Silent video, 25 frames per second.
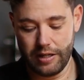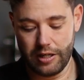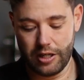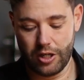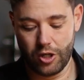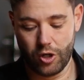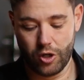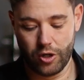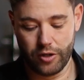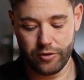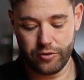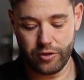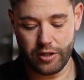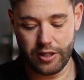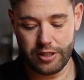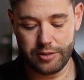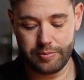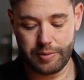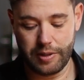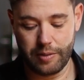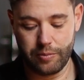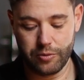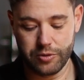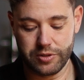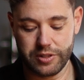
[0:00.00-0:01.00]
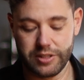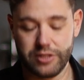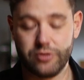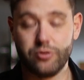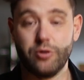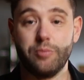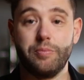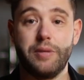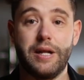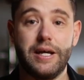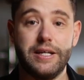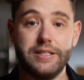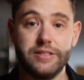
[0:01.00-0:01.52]
a lot of times people just
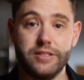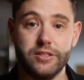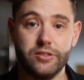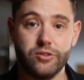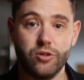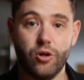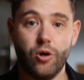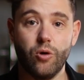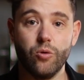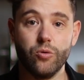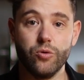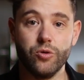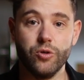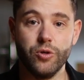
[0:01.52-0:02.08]
replace this whole